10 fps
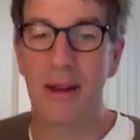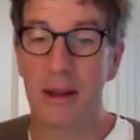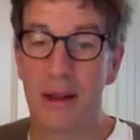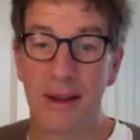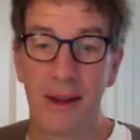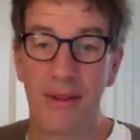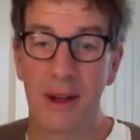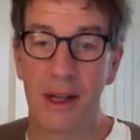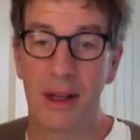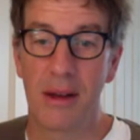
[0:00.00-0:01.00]
no,
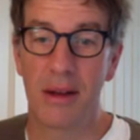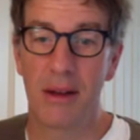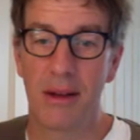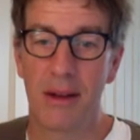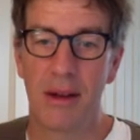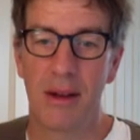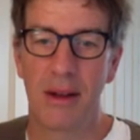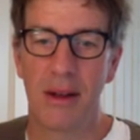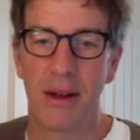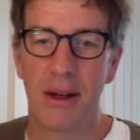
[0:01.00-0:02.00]
definitely.
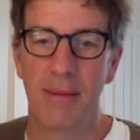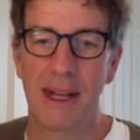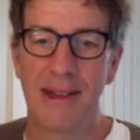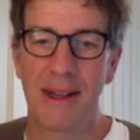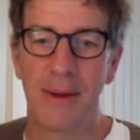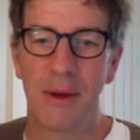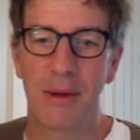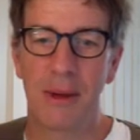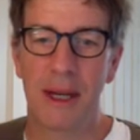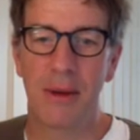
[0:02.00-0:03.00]
I imagine it would
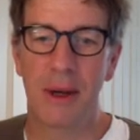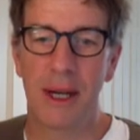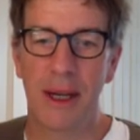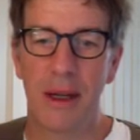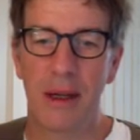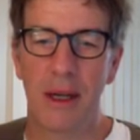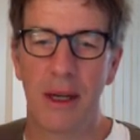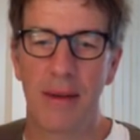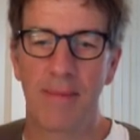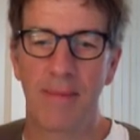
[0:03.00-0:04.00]
have been quite
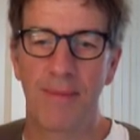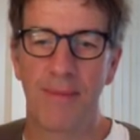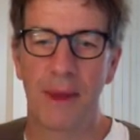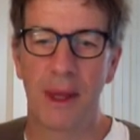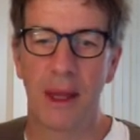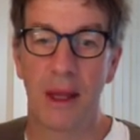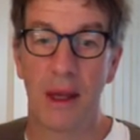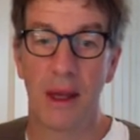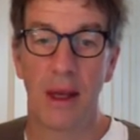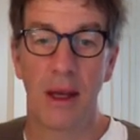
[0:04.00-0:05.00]
a
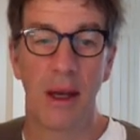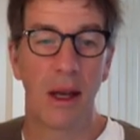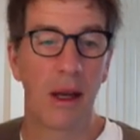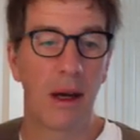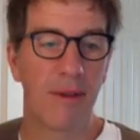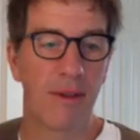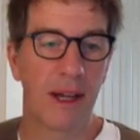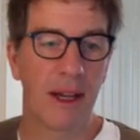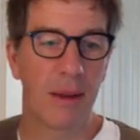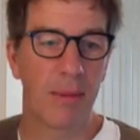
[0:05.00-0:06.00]
lively
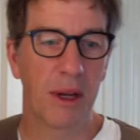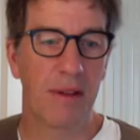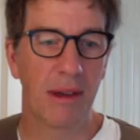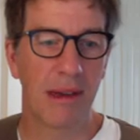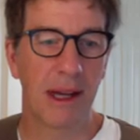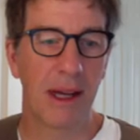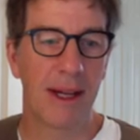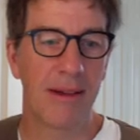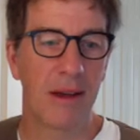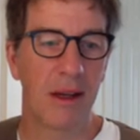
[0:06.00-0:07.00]
experience in
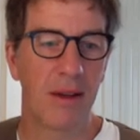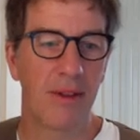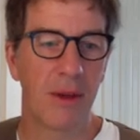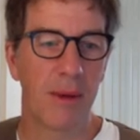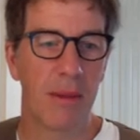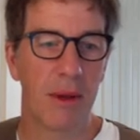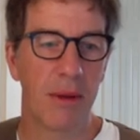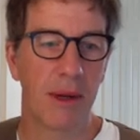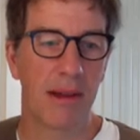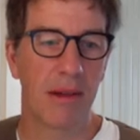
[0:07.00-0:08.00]
Leeds. I know a few people
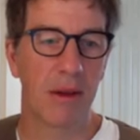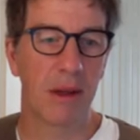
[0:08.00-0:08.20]
who went to school.